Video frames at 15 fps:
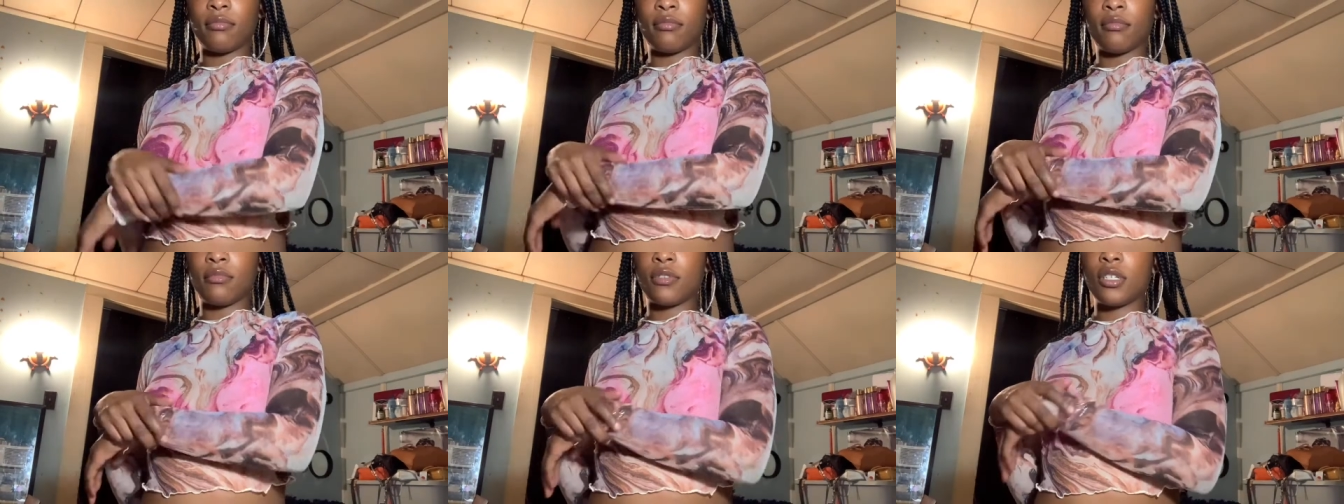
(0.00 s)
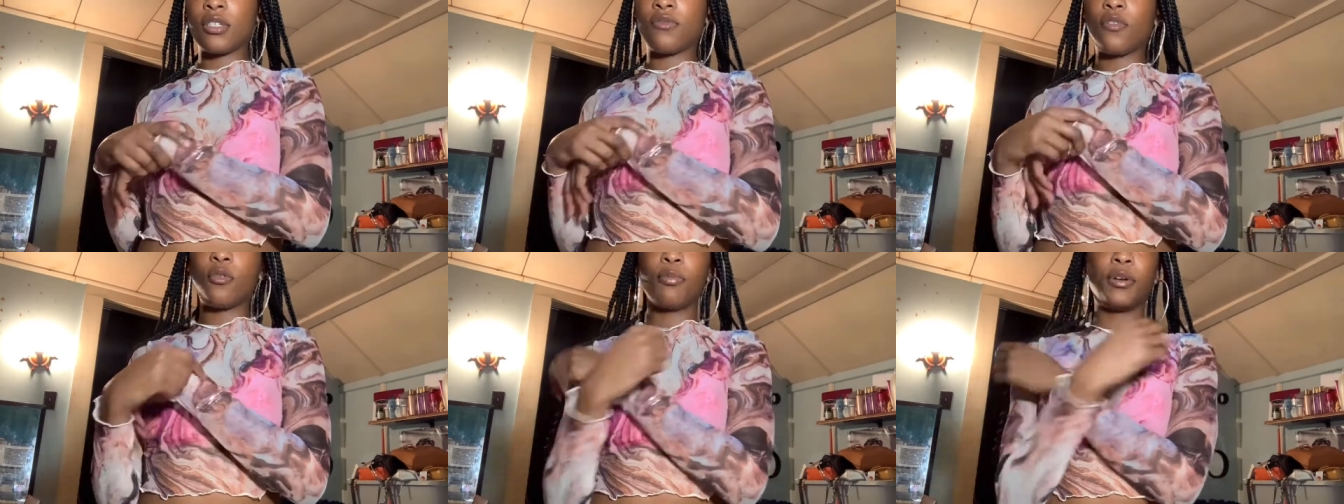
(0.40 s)
It's
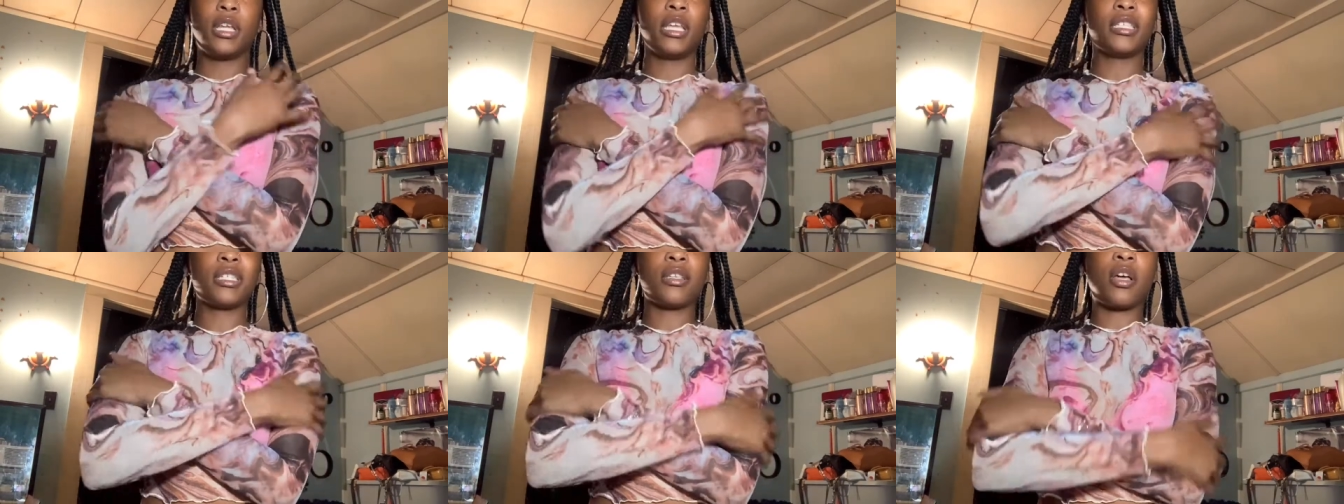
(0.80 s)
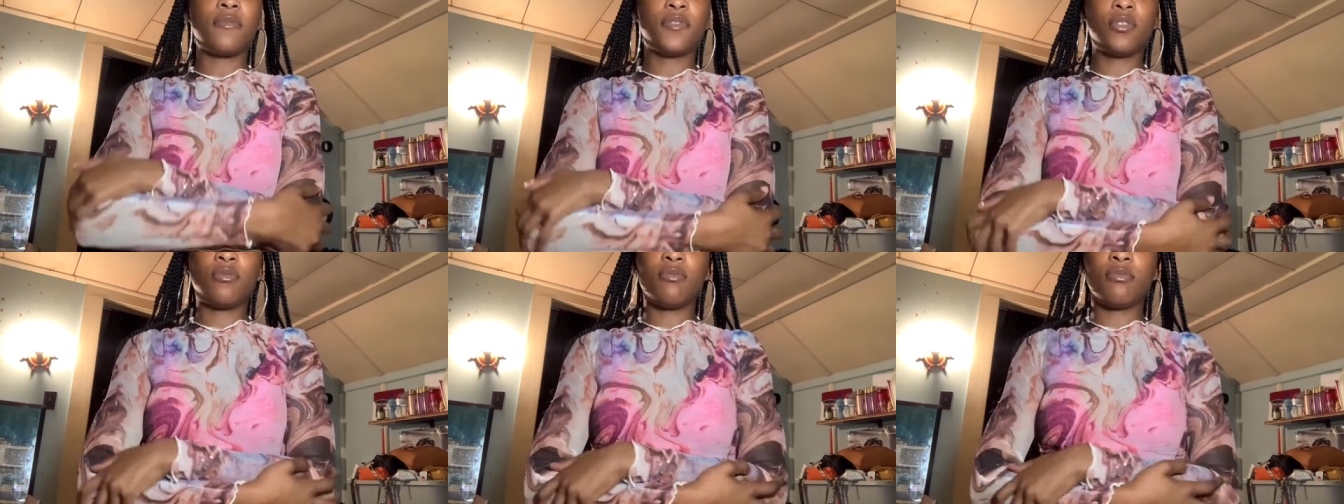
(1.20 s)
real pretty. It's soft
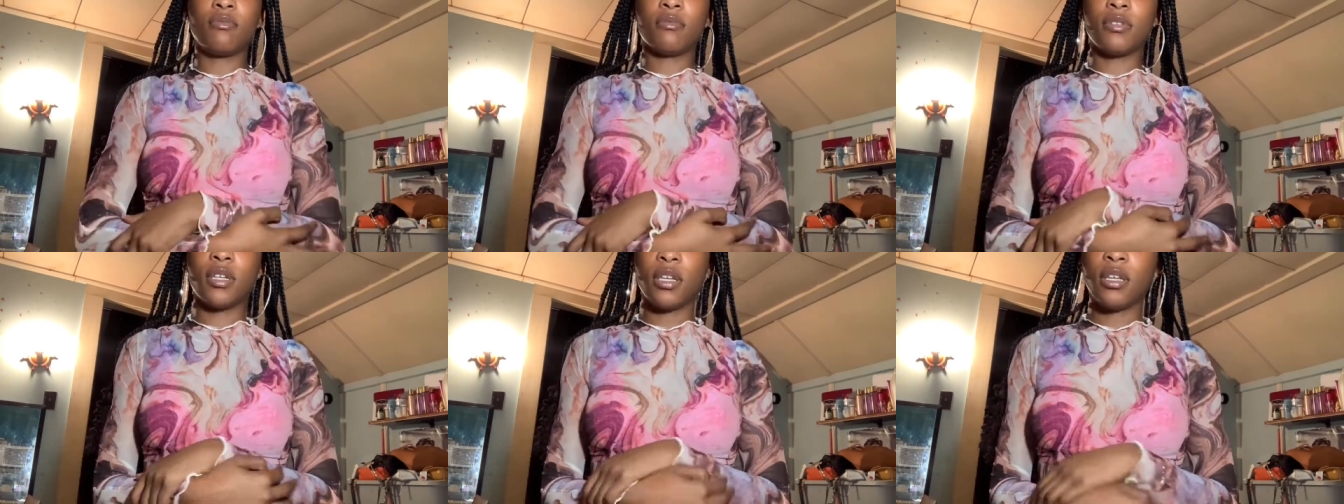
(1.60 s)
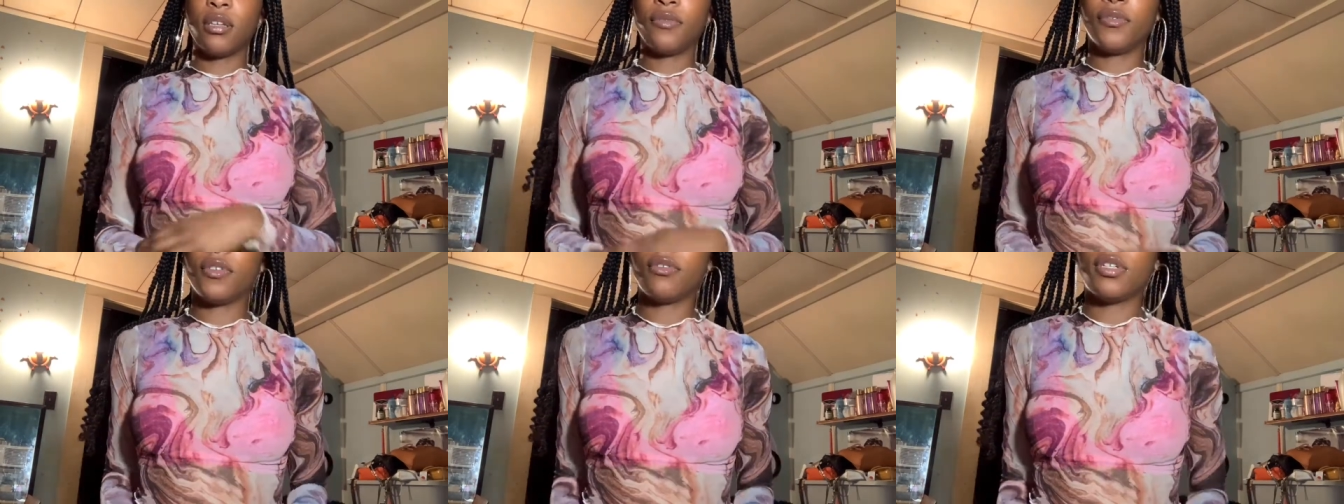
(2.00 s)
too.
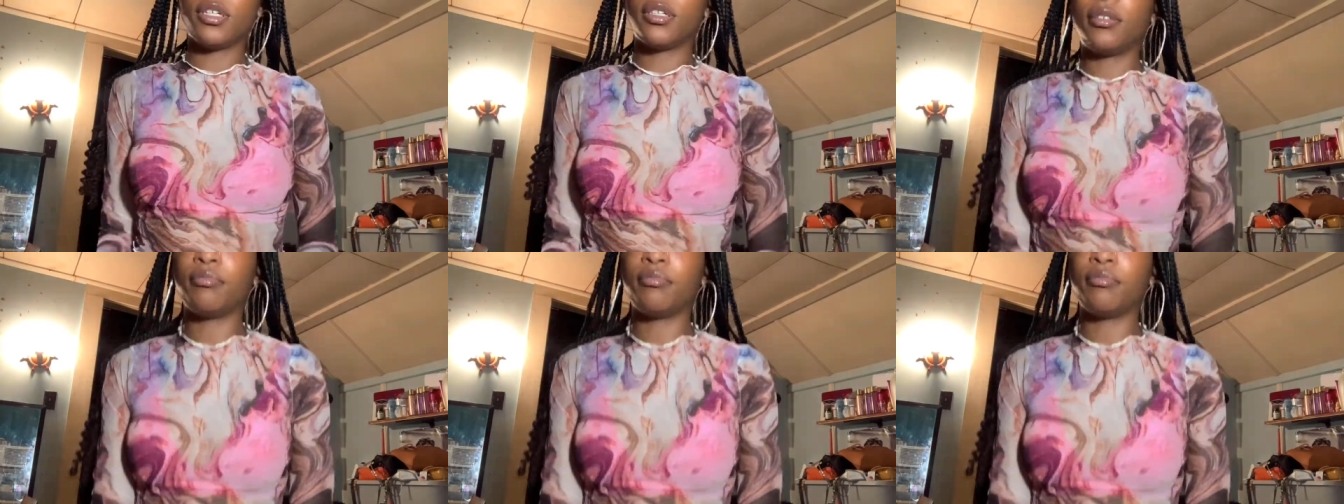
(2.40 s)
Feel good.